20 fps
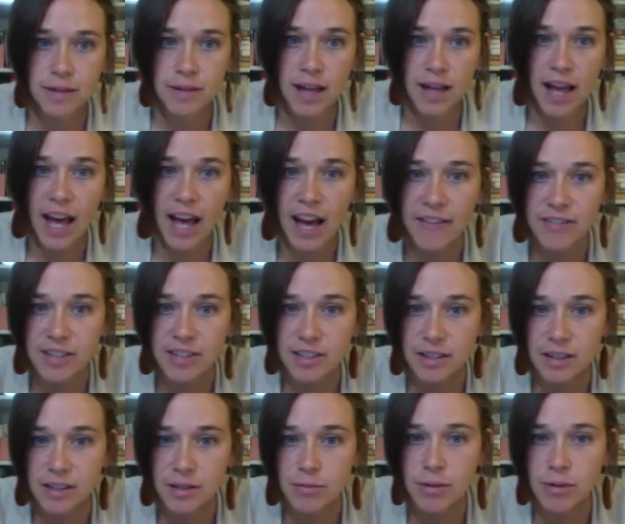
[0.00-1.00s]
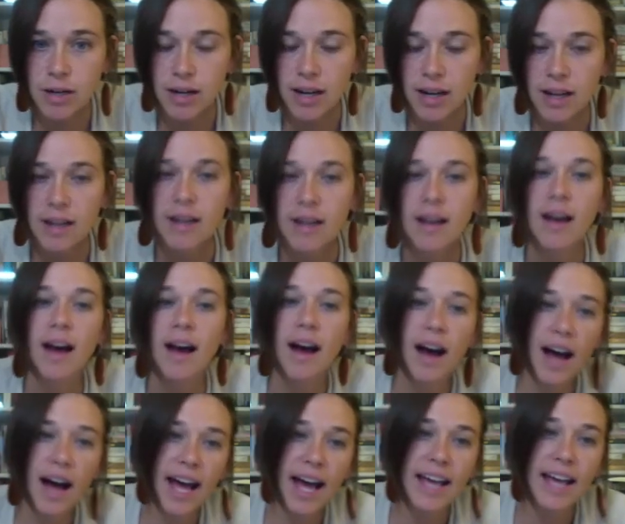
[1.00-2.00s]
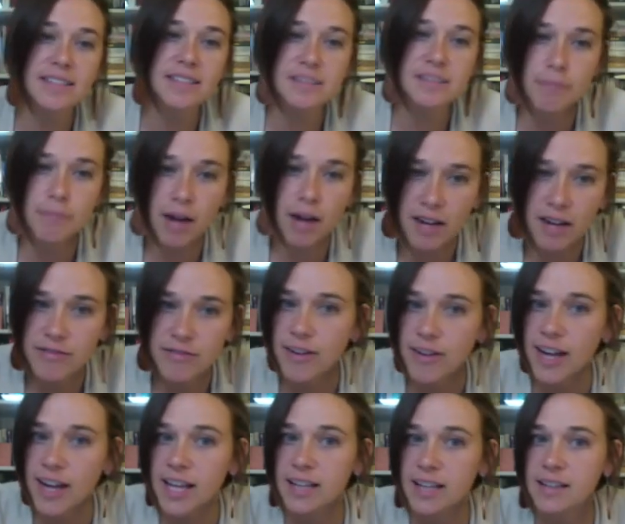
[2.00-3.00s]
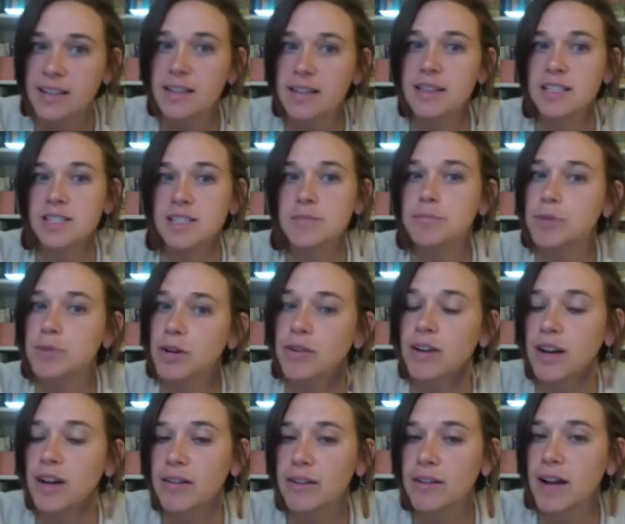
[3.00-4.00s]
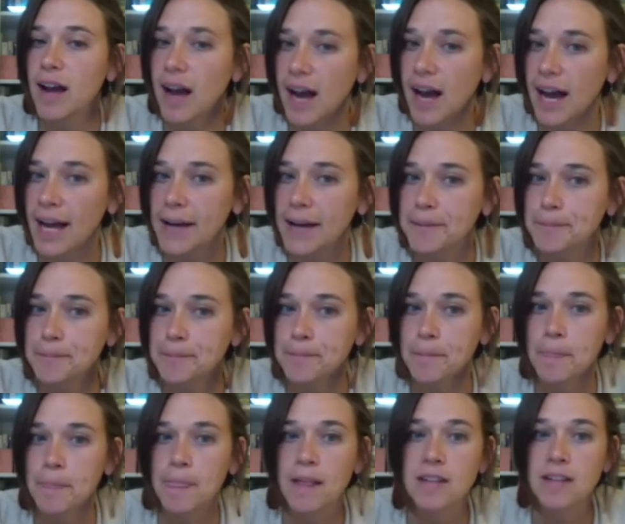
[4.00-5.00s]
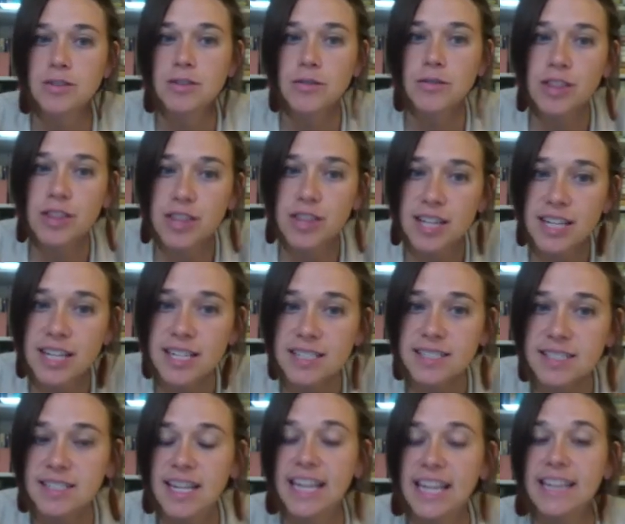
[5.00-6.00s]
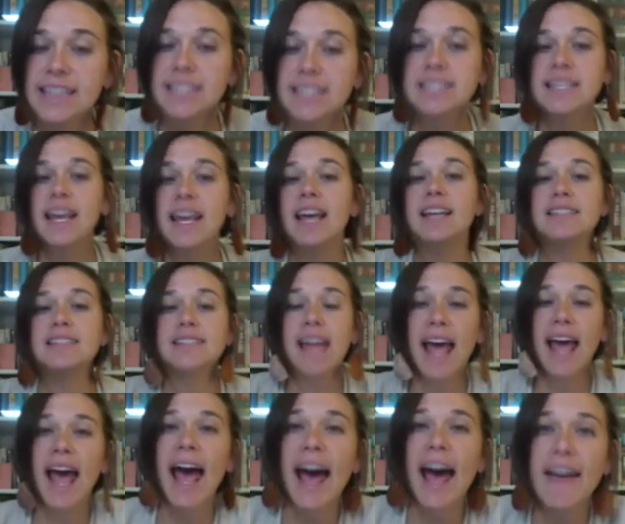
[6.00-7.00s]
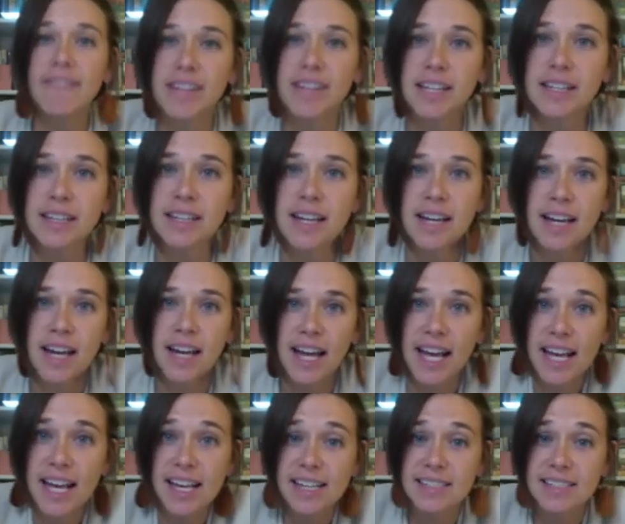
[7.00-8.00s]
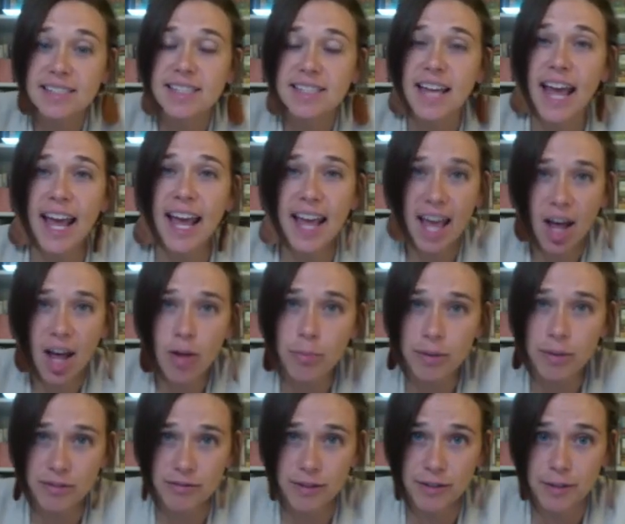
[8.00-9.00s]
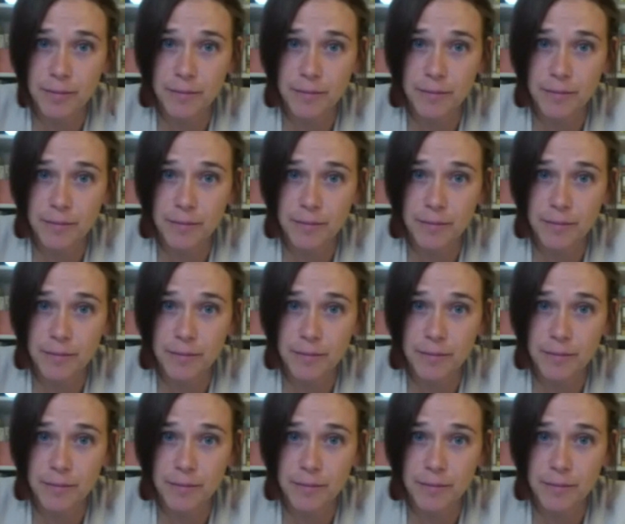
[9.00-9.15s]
Having done the work, I. It's modifying this pronoun, I. So this, in this case, having is a helping verb.